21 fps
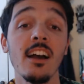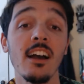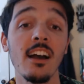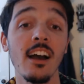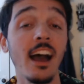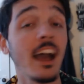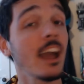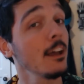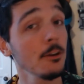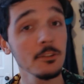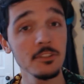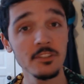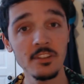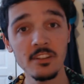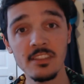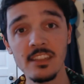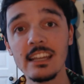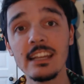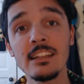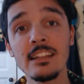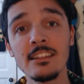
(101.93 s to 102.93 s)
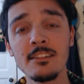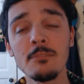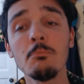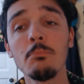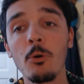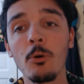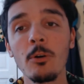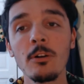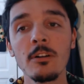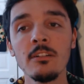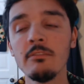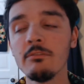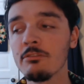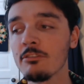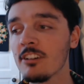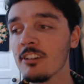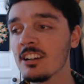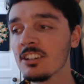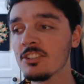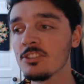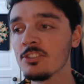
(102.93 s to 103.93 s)
I also think it's important
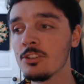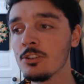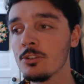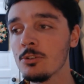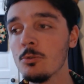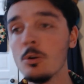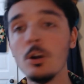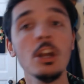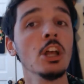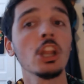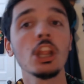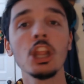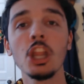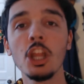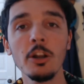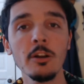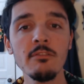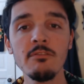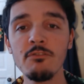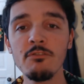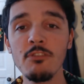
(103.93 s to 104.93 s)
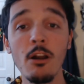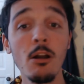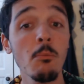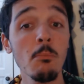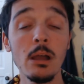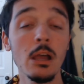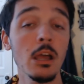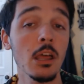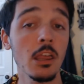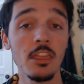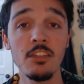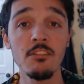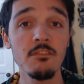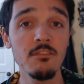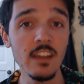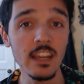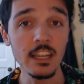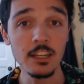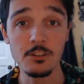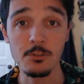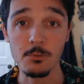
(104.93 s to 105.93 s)
for us to learn from the
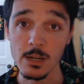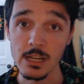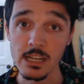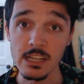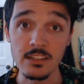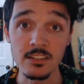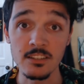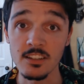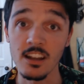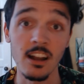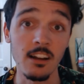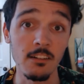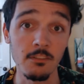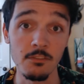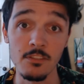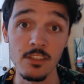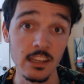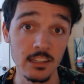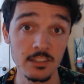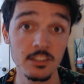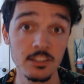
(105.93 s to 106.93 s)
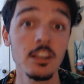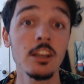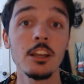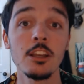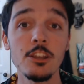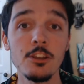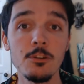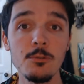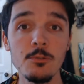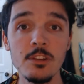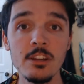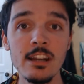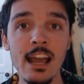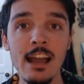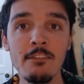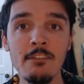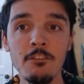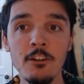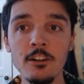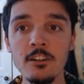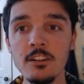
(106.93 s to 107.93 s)
victories of this union
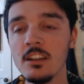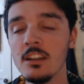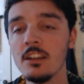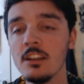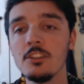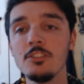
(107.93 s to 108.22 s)
effort